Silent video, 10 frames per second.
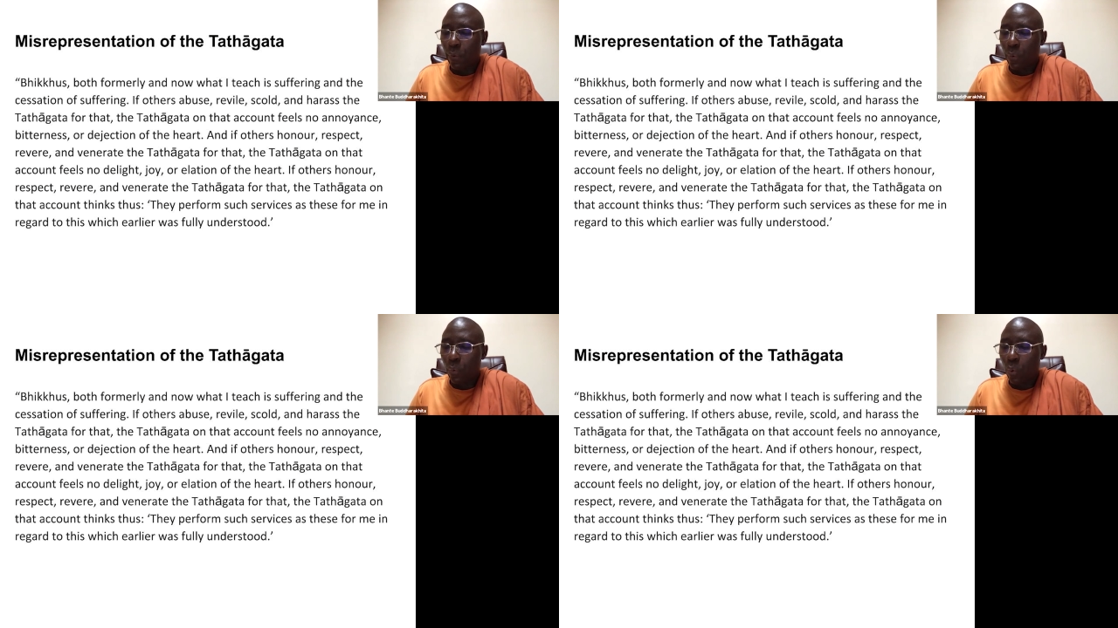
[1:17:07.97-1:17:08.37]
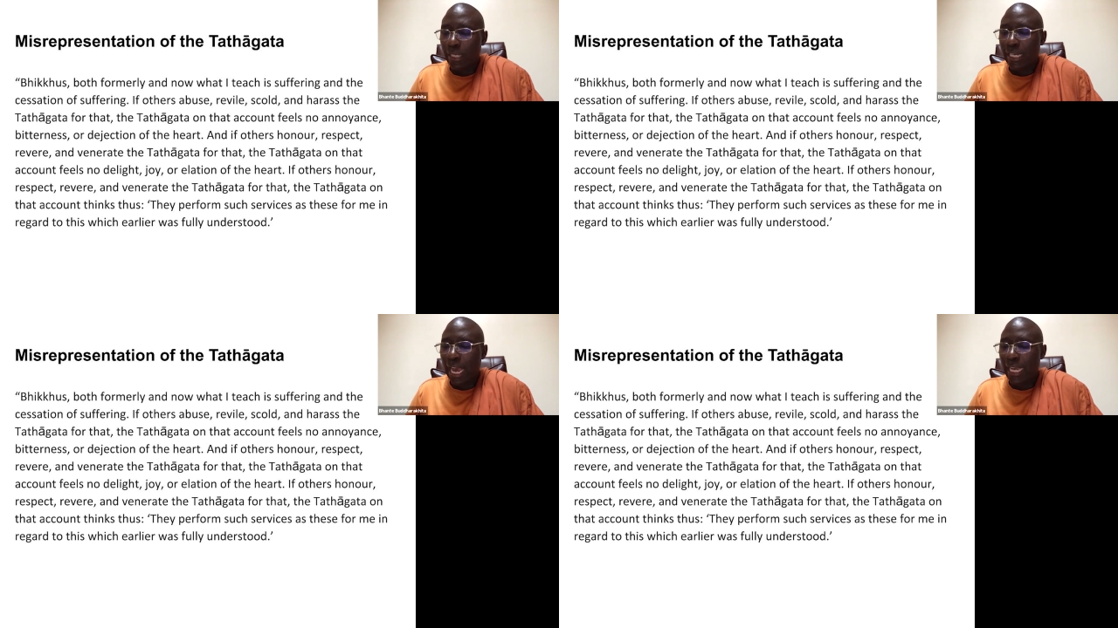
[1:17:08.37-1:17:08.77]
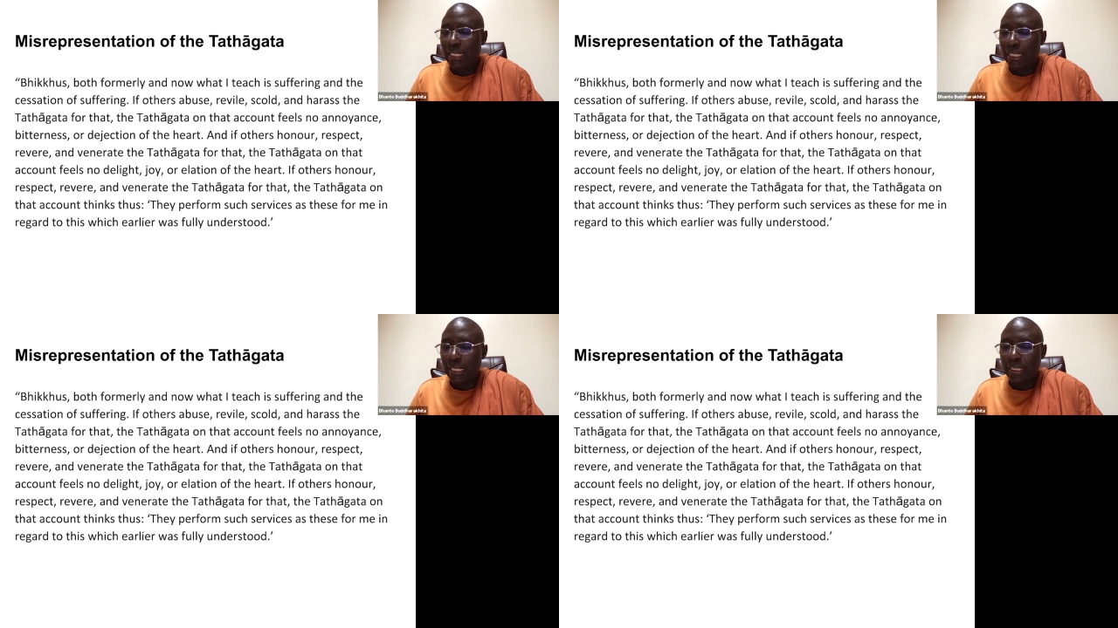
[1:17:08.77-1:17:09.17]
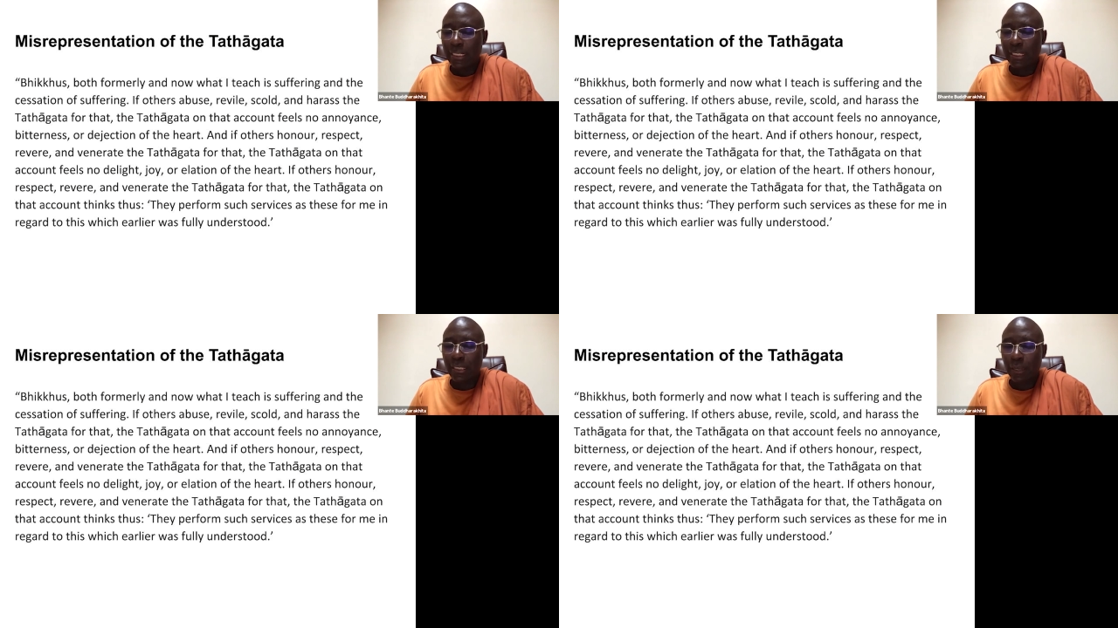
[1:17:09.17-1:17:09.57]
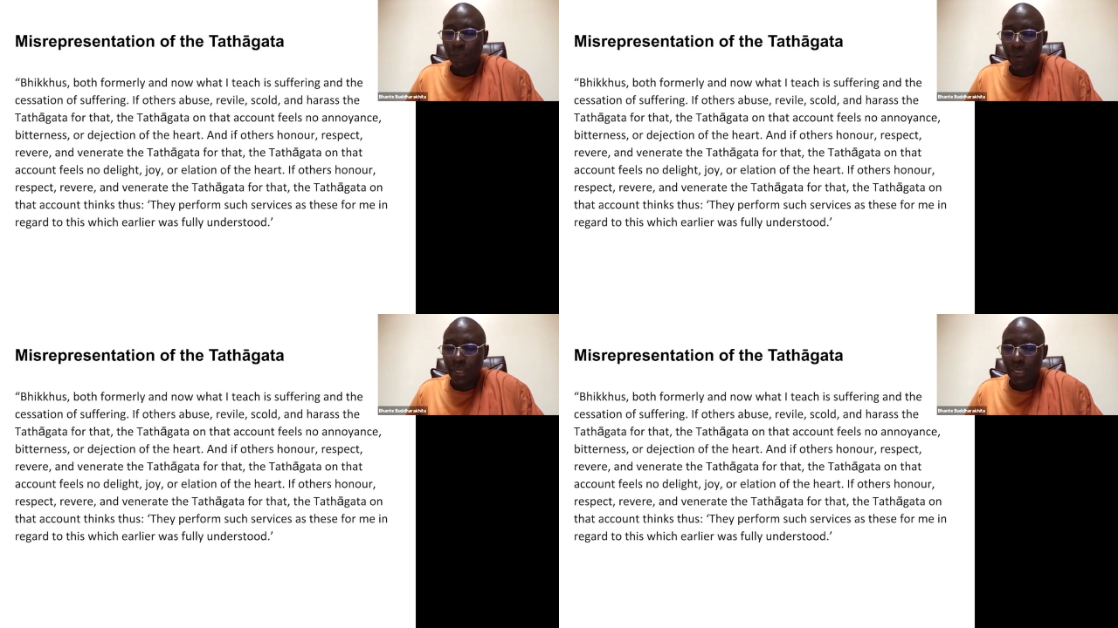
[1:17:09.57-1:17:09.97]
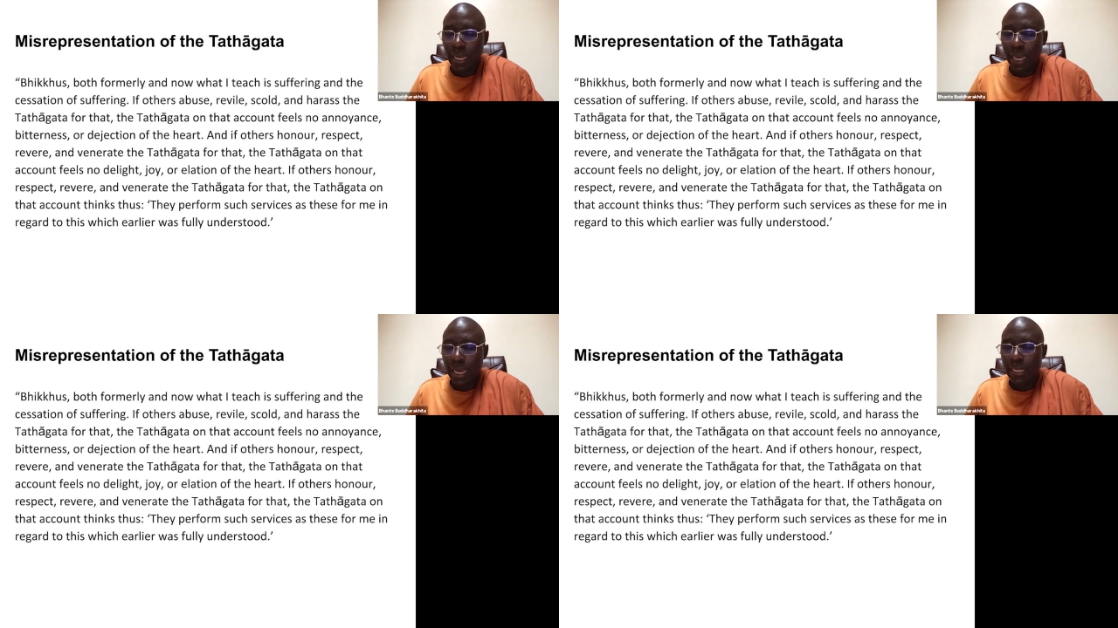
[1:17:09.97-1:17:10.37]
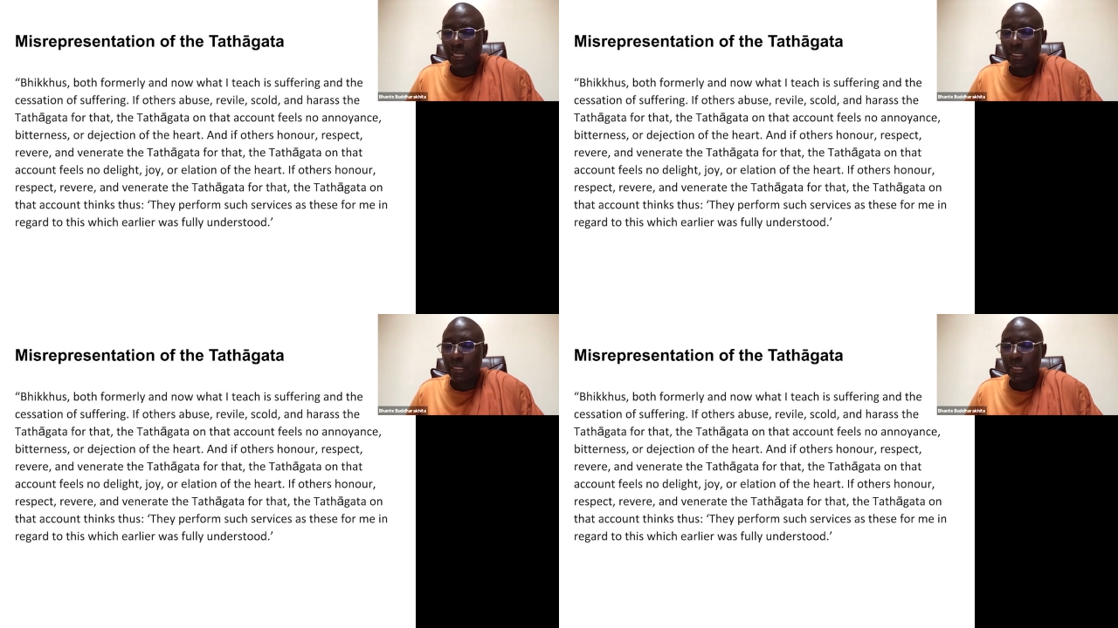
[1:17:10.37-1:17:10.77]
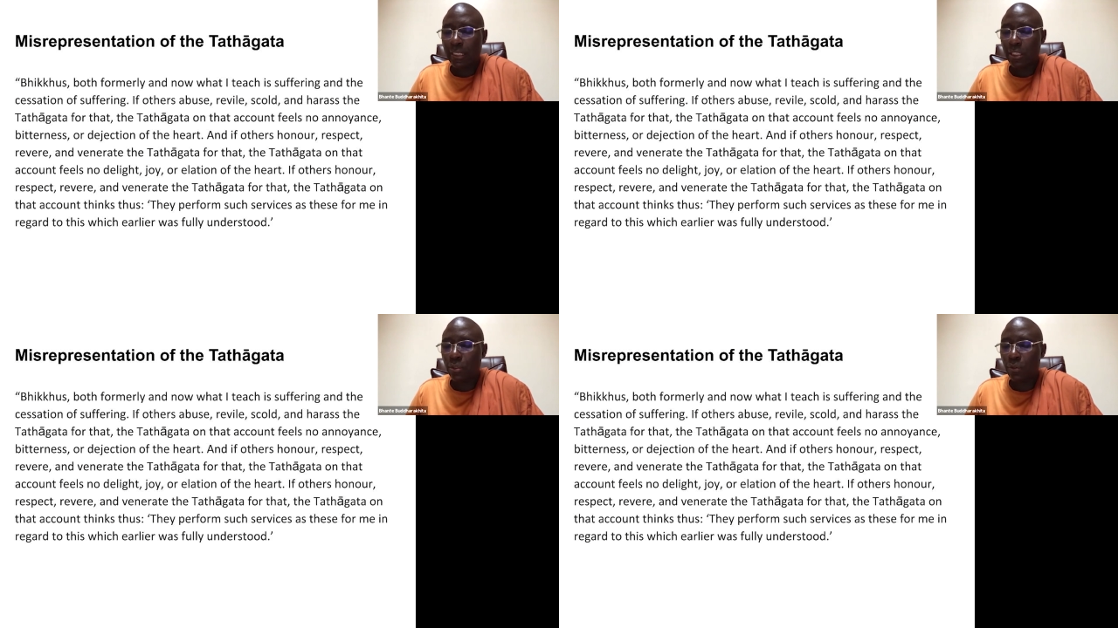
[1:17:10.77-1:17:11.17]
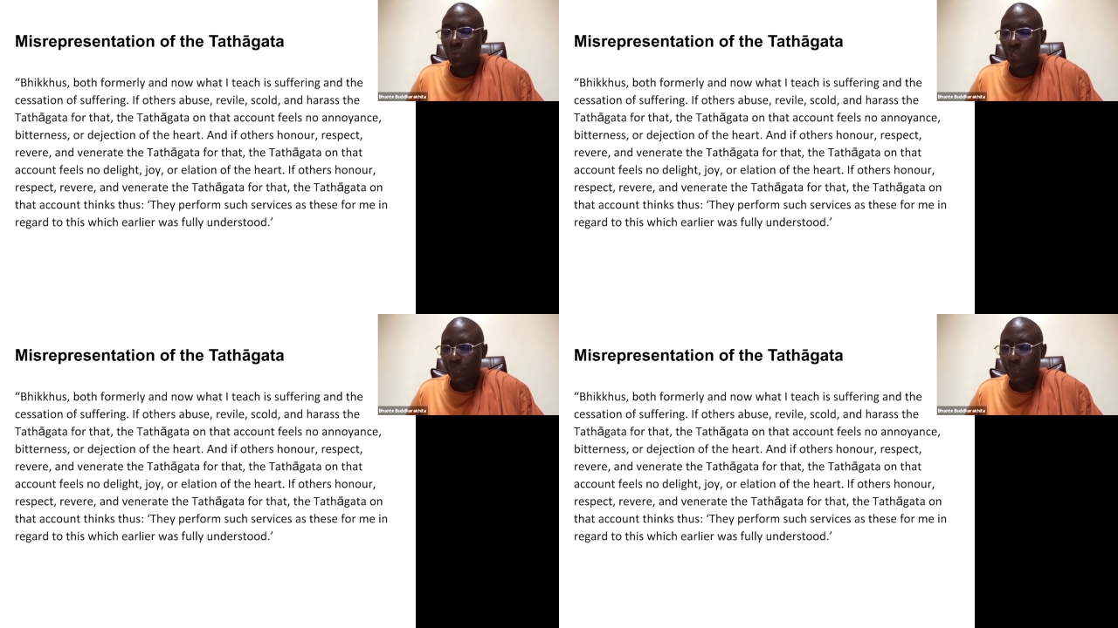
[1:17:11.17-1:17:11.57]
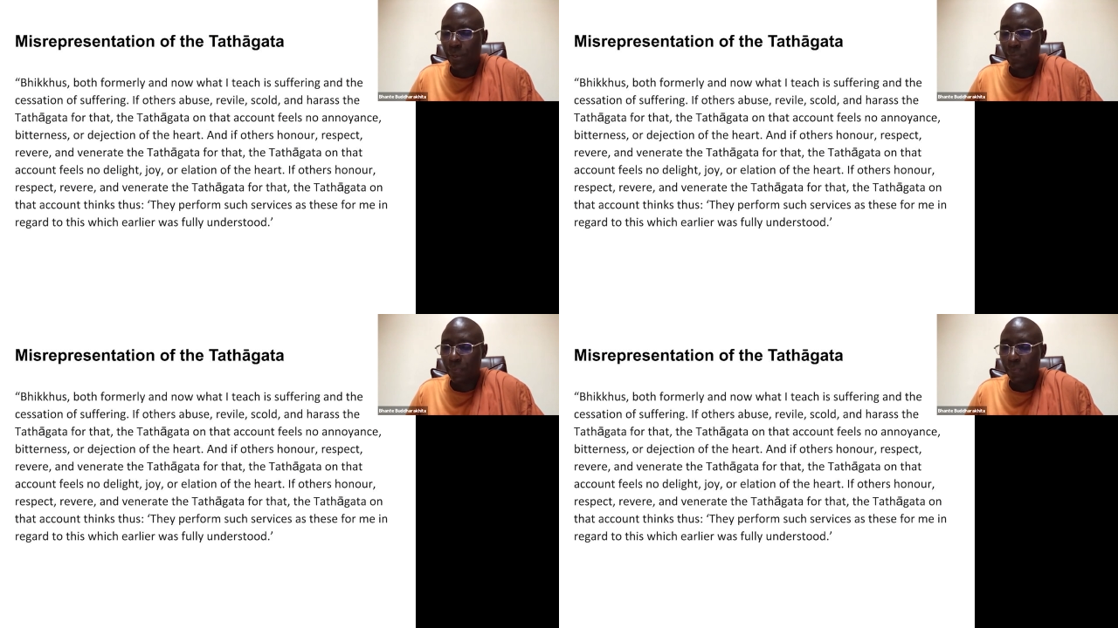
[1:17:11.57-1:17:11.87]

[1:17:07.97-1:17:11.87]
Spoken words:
what I teach is suffering and the cessation of suffering.